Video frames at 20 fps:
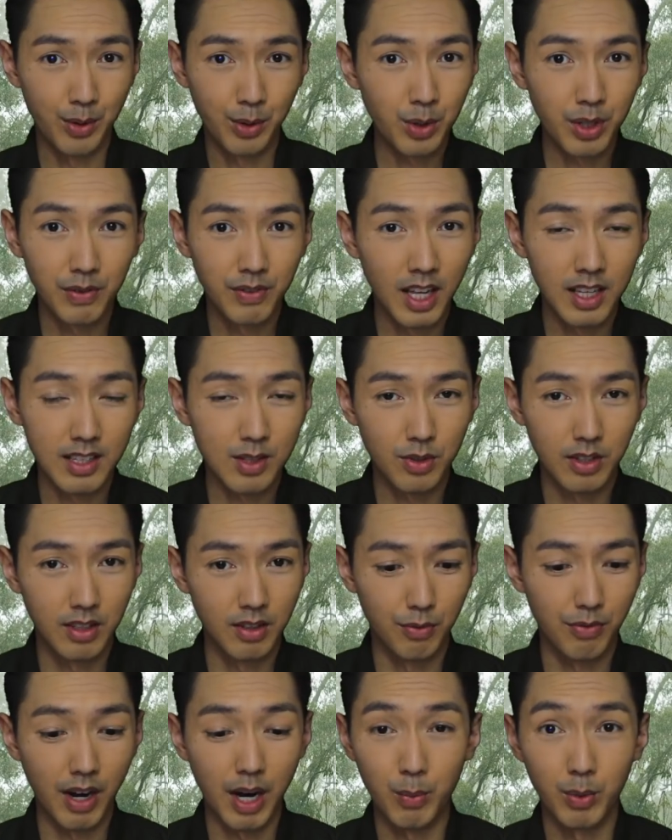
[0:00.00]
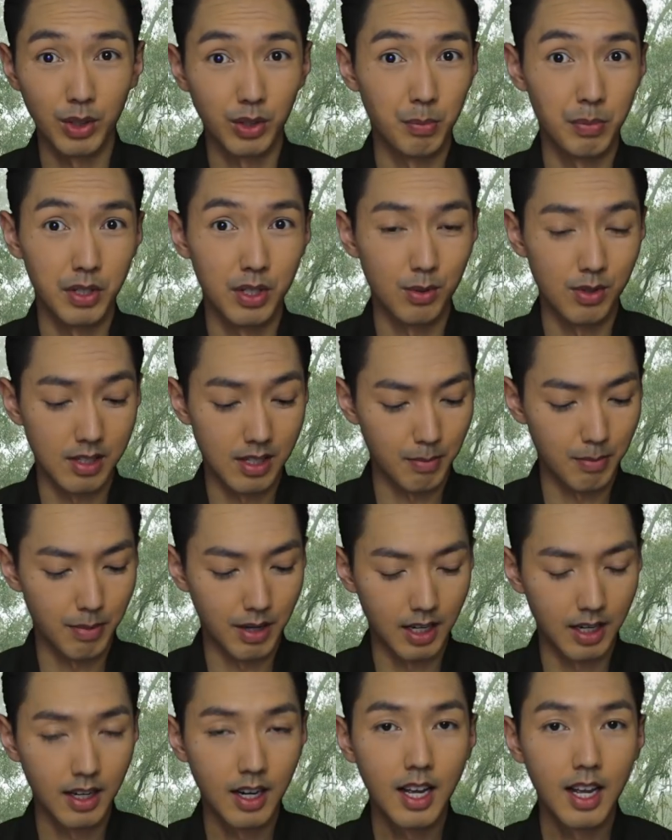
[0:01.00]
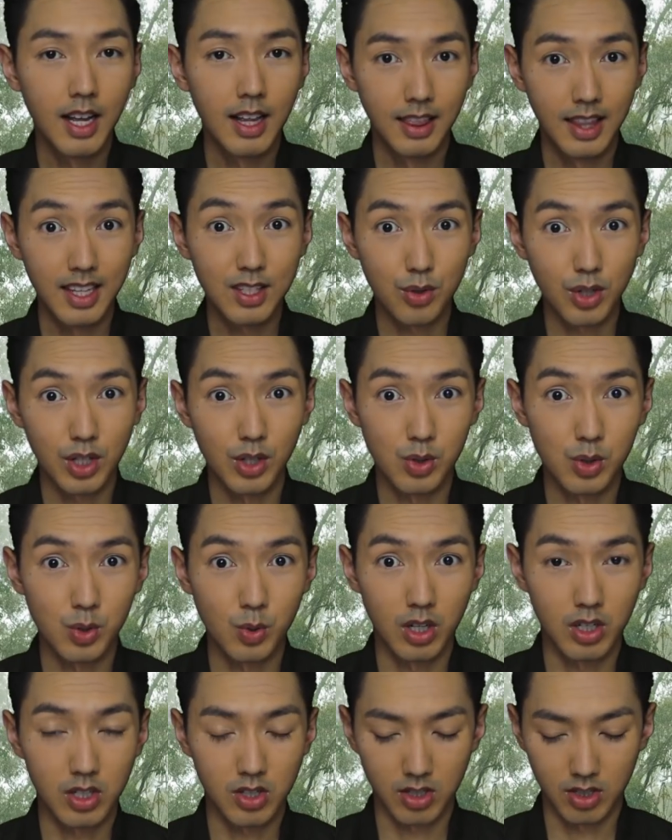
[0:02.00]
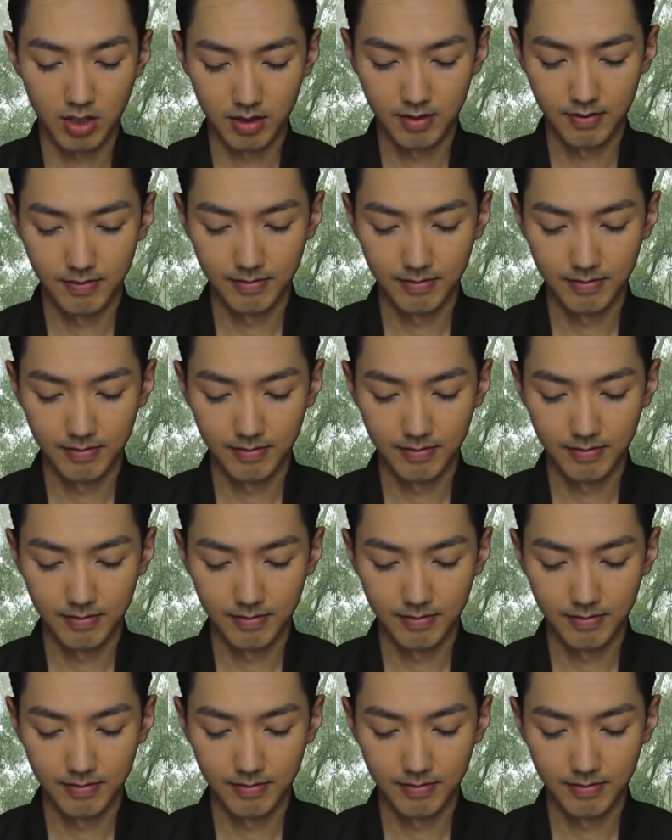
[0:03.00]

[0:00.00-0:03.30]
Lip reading: don't know if that's the right word to be using, but let's try to swatch.